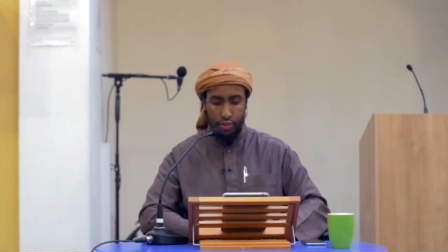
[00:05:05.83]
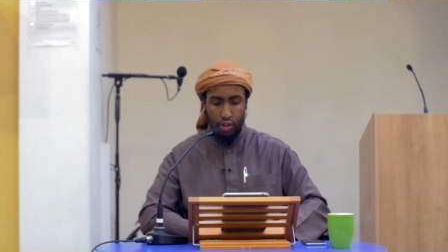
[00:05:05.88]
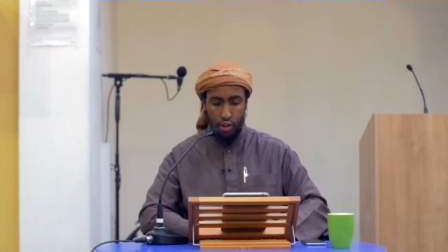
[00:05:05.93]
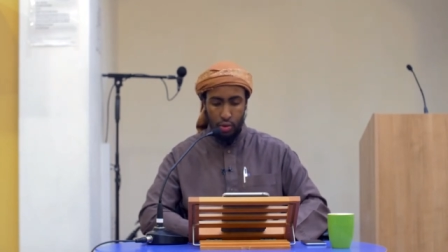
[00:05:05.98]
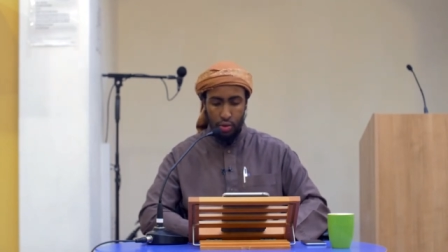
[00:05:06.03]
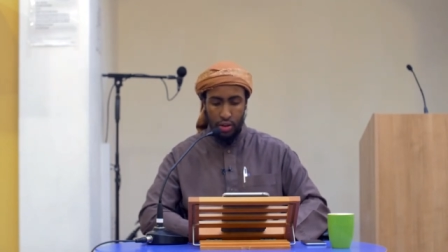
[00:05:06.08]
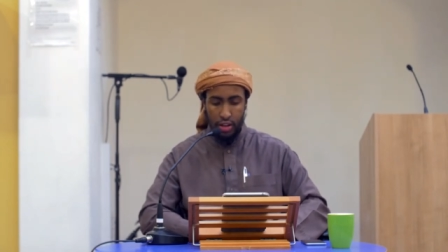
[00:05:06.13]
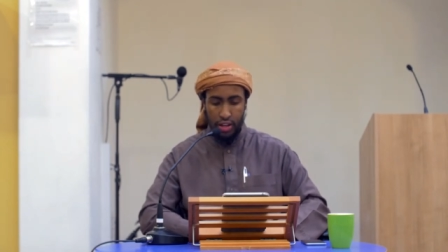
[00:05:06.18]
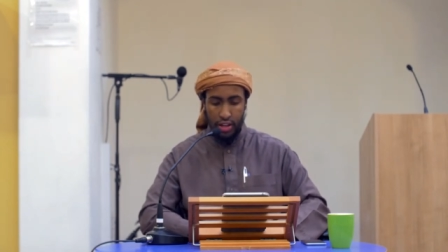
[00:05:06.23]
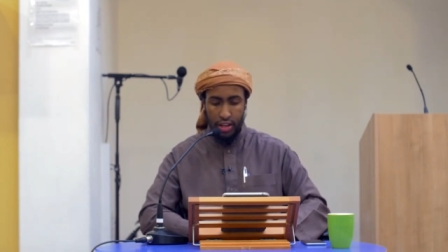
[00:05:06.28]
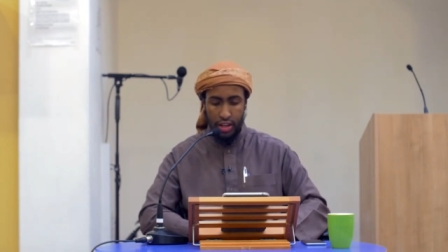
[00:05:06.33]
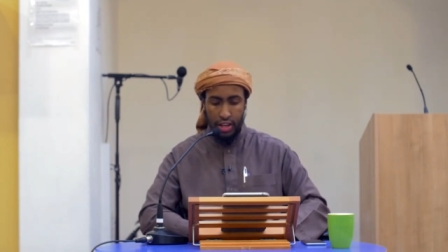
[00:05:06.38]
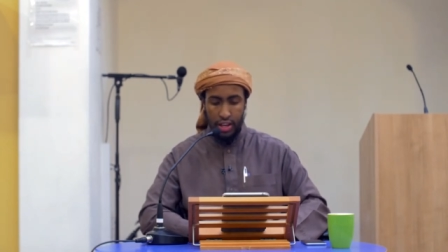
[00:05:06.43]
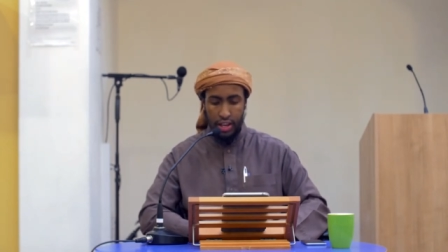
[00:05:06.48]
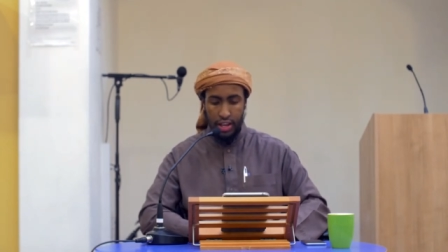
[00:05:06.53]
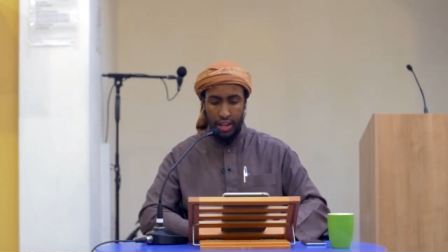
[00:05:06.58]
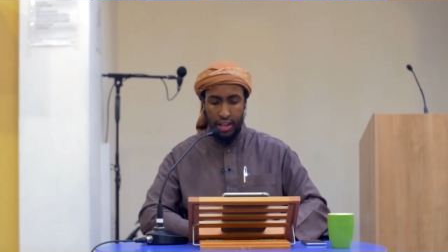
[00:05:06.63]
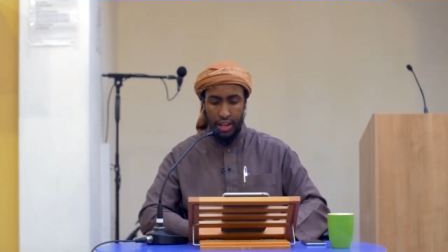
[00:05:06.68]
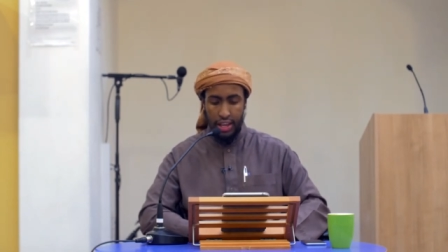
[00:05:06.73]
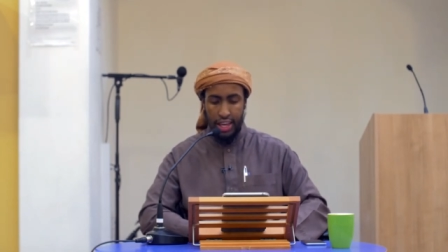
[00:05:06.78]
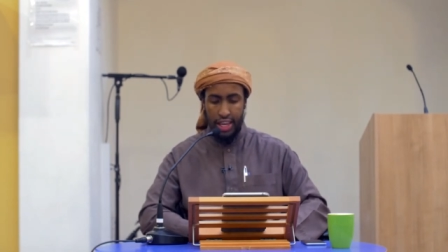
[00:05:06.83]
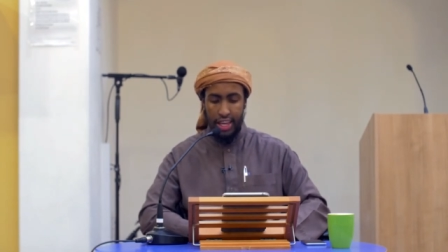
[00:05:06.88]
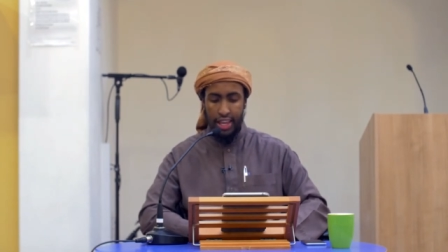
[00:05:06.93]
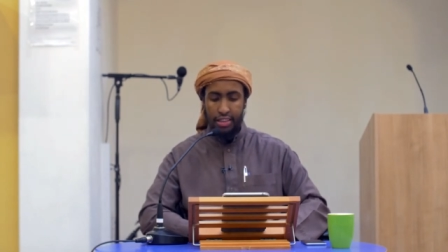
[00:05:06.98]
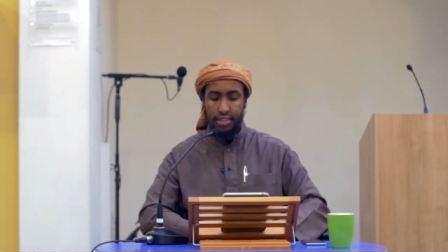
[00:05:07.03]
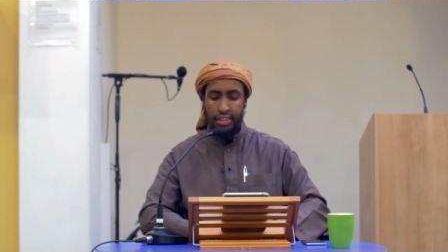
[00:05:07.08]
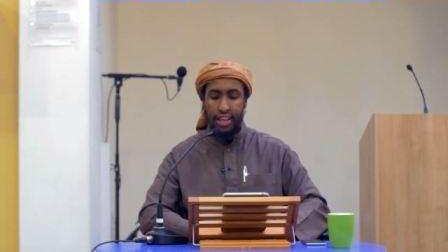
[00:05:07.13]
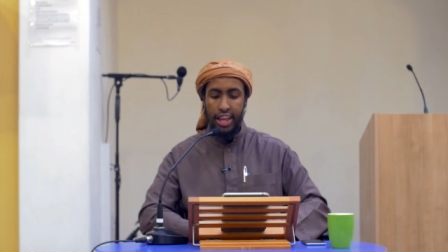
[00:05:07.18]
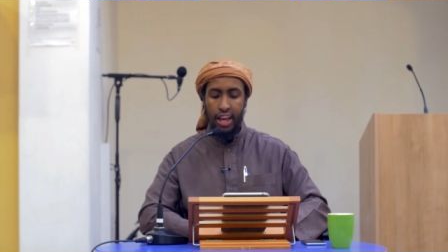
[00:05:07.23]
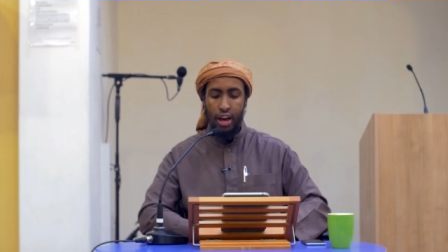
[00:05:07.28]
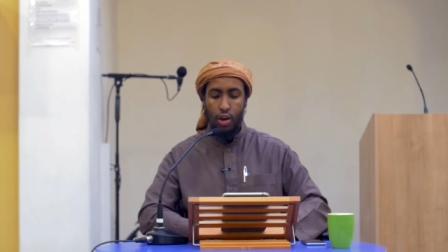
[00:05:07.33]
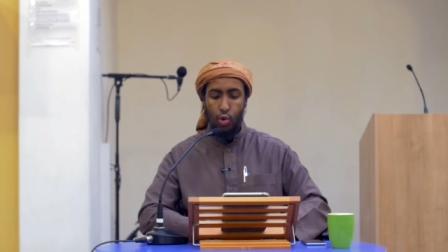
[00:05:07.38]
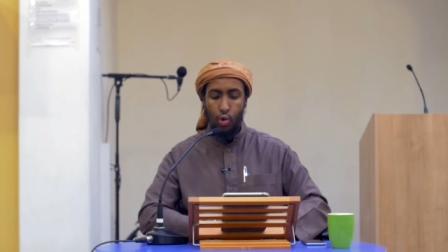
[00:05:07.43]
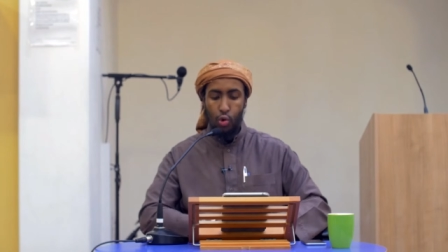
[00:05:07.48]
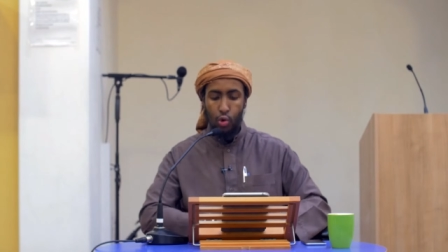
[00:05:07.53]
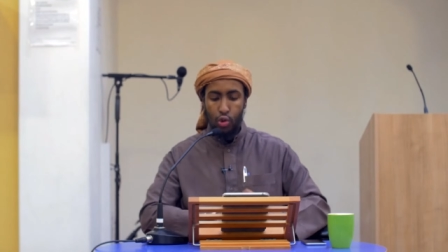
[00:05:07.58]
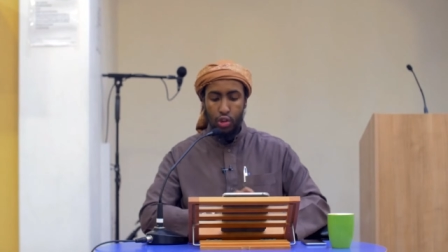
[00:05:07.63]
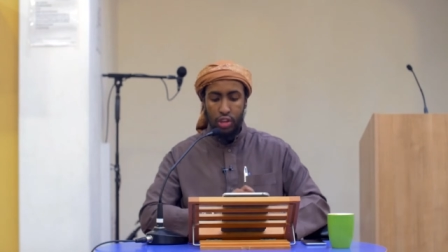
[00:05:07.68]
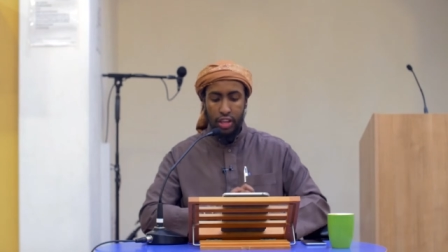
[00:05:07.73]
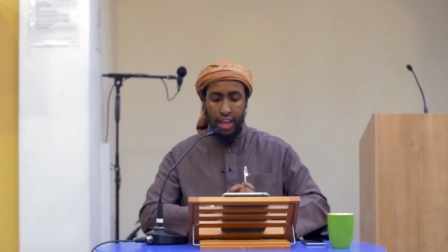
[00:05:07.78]
view is they are
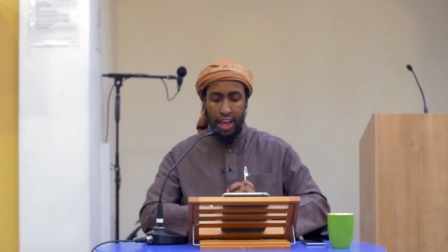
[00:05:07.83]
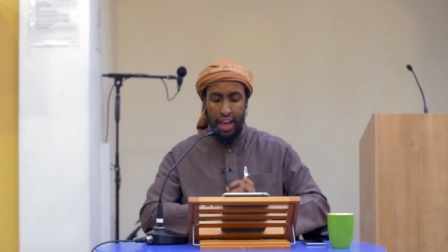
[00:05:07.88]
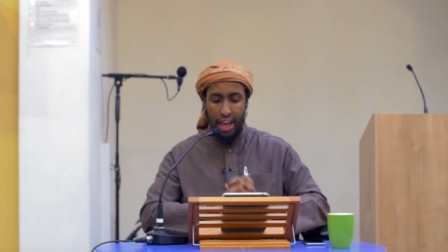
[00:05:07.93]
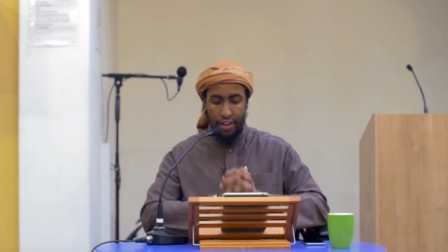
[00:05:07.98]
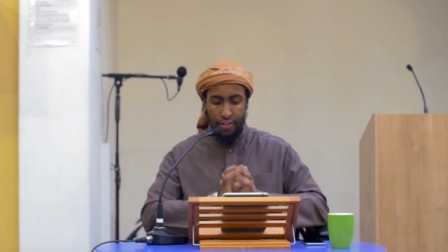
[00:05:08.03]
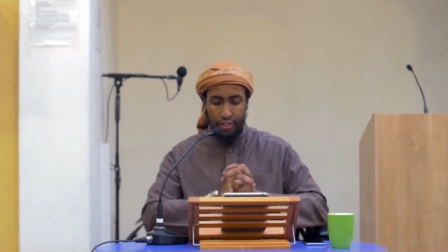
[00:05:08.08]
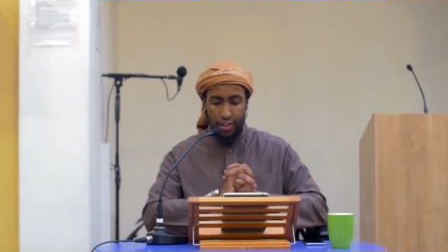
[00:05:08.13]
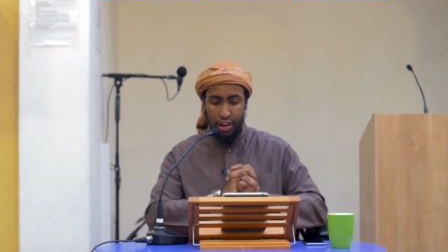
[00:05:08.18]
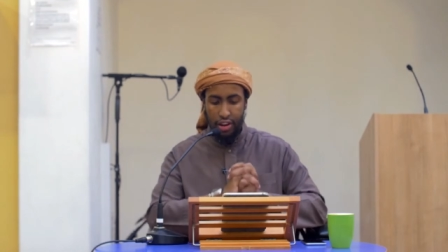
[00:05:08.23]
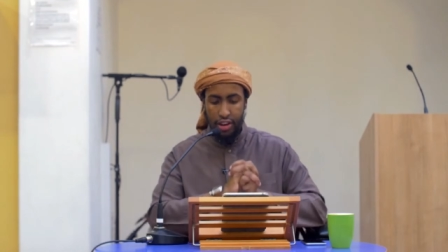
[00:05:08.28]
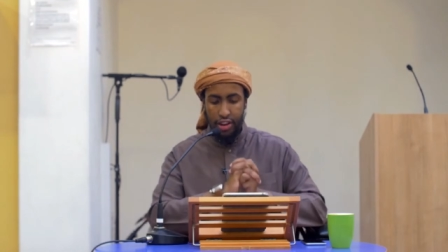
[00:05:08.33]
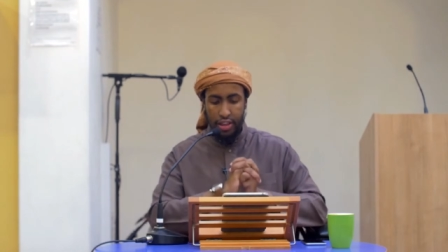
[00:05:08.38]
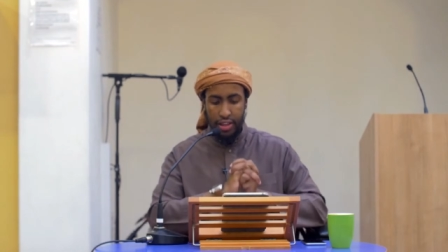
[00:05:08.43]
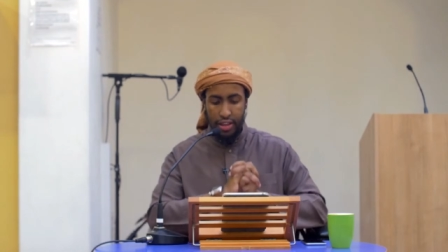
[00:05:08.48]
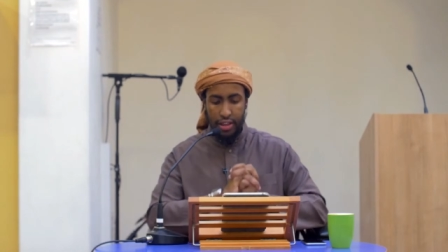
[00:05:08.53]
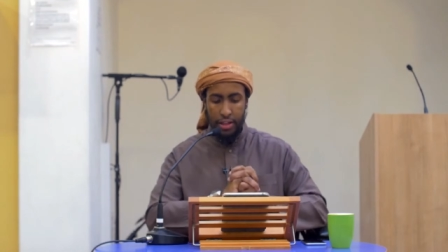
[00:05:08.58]
called kafir